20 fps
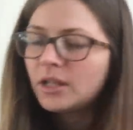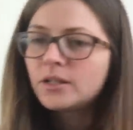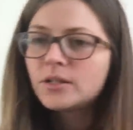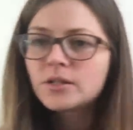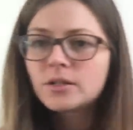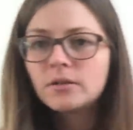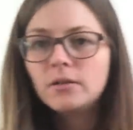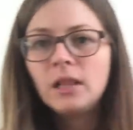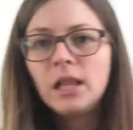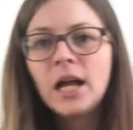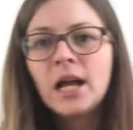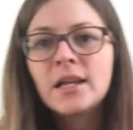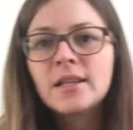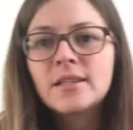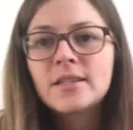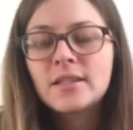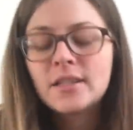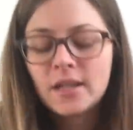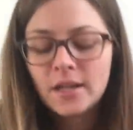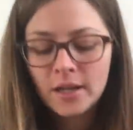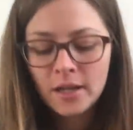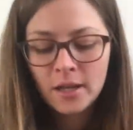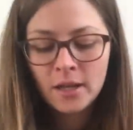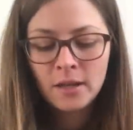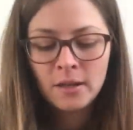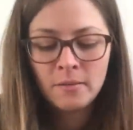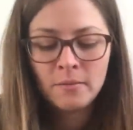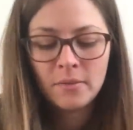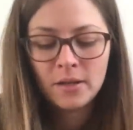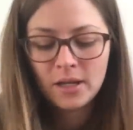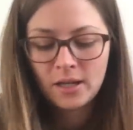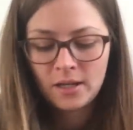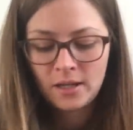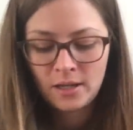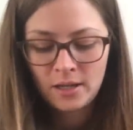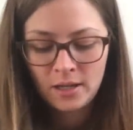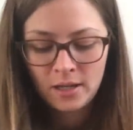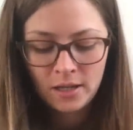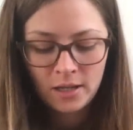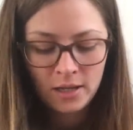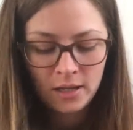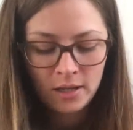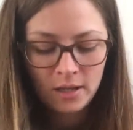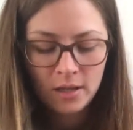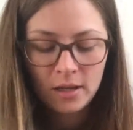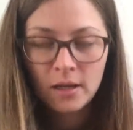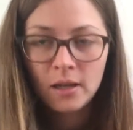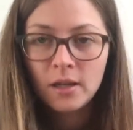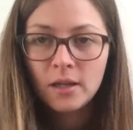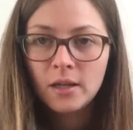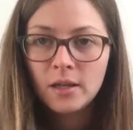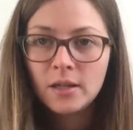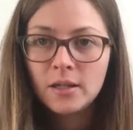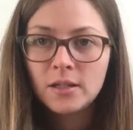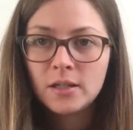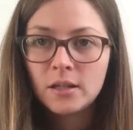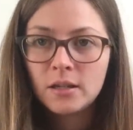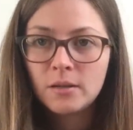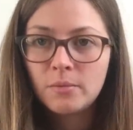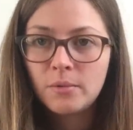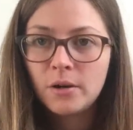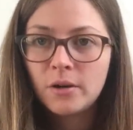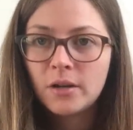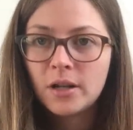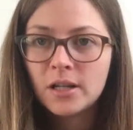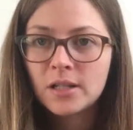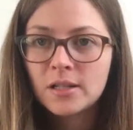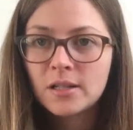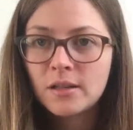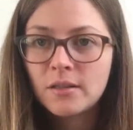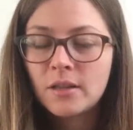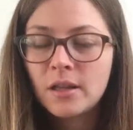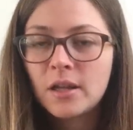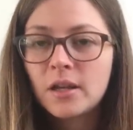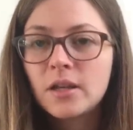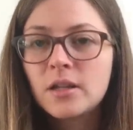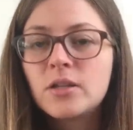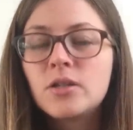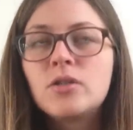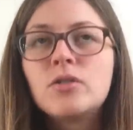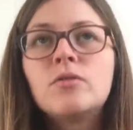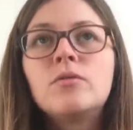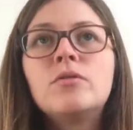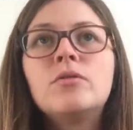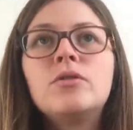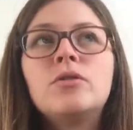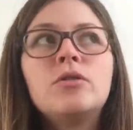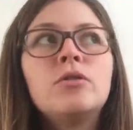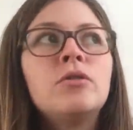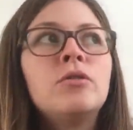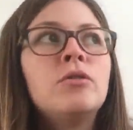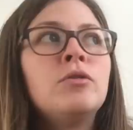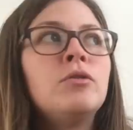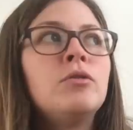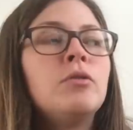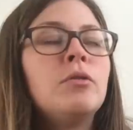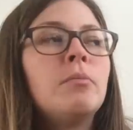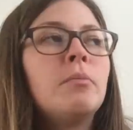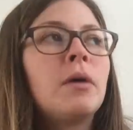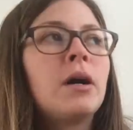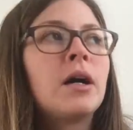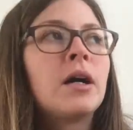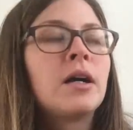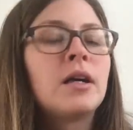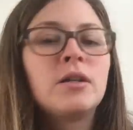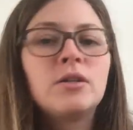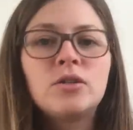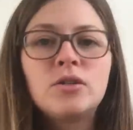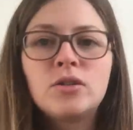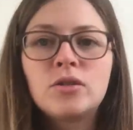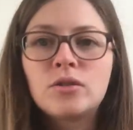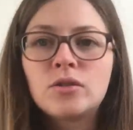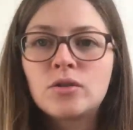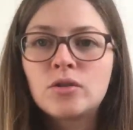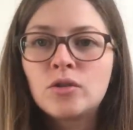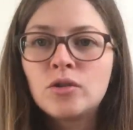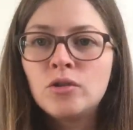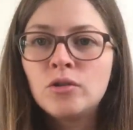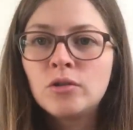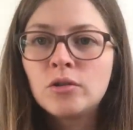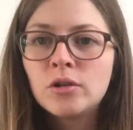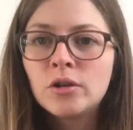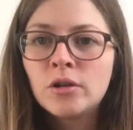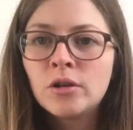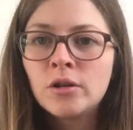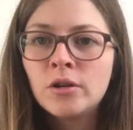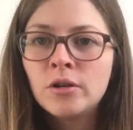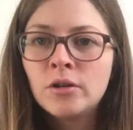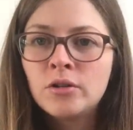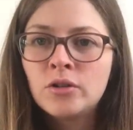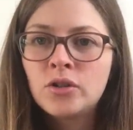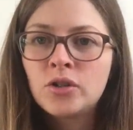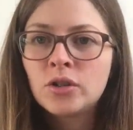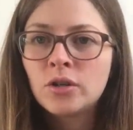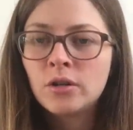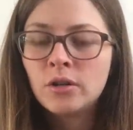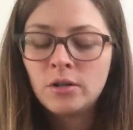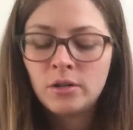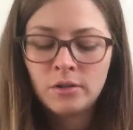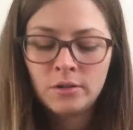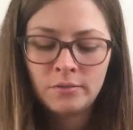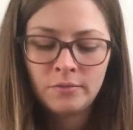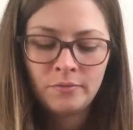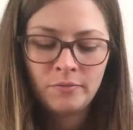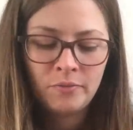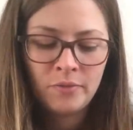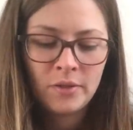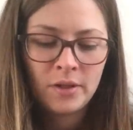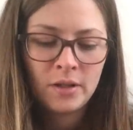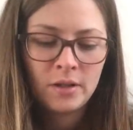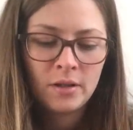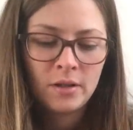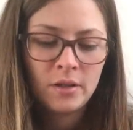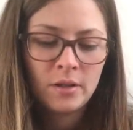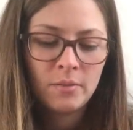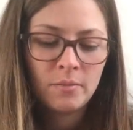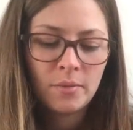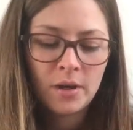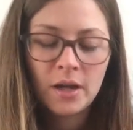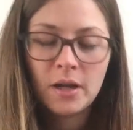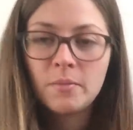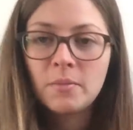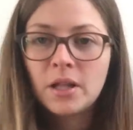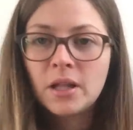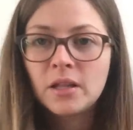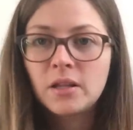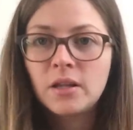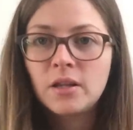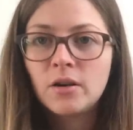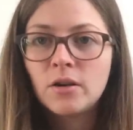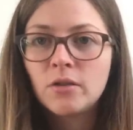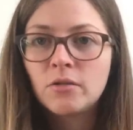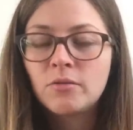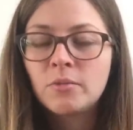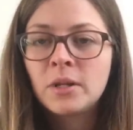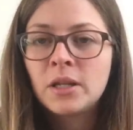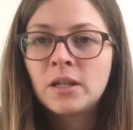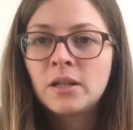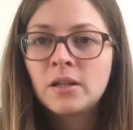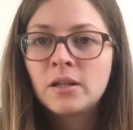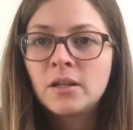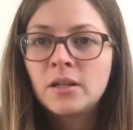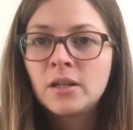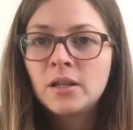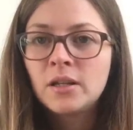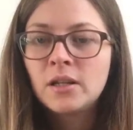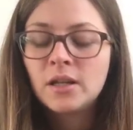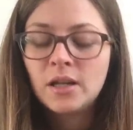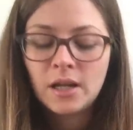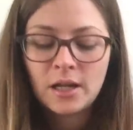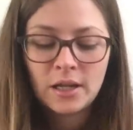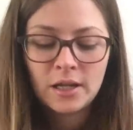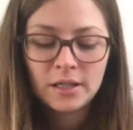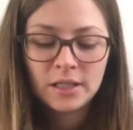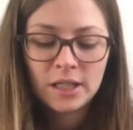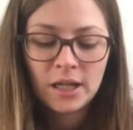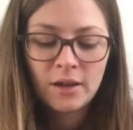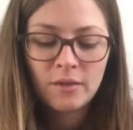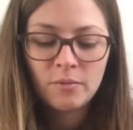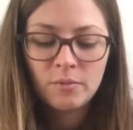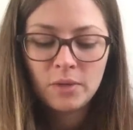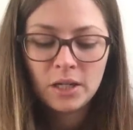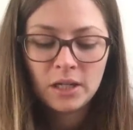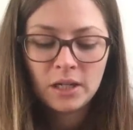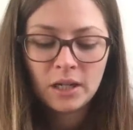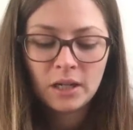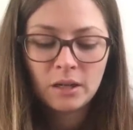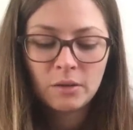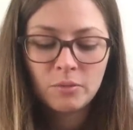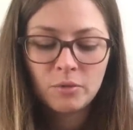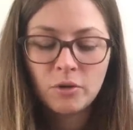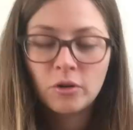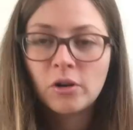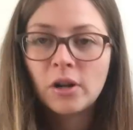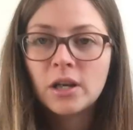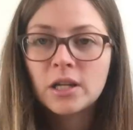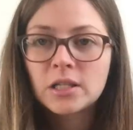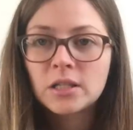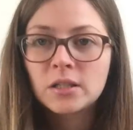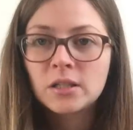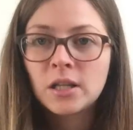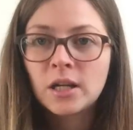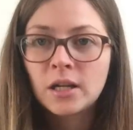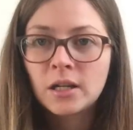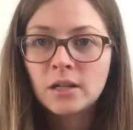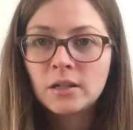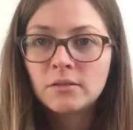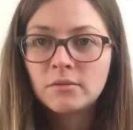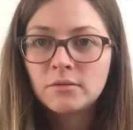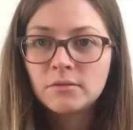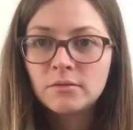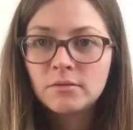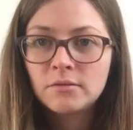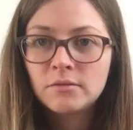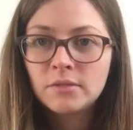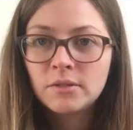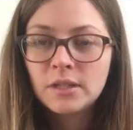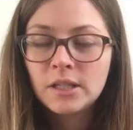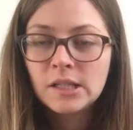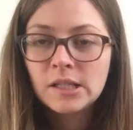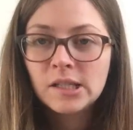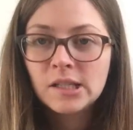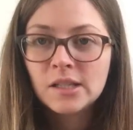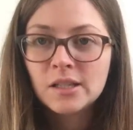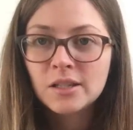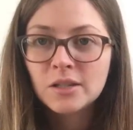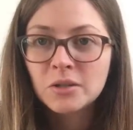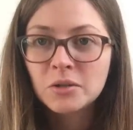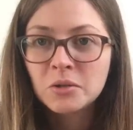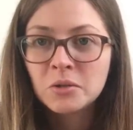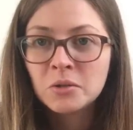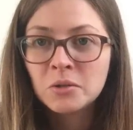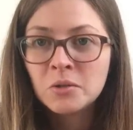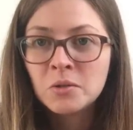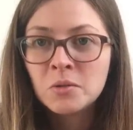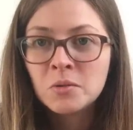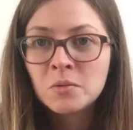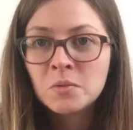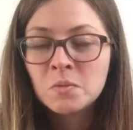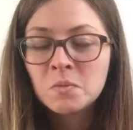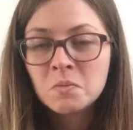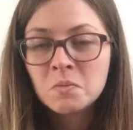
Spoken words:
so last time I did a podcast, I think I showed you my Skooger shawl by Melody Hoffman, and I haven't made any progress on that, so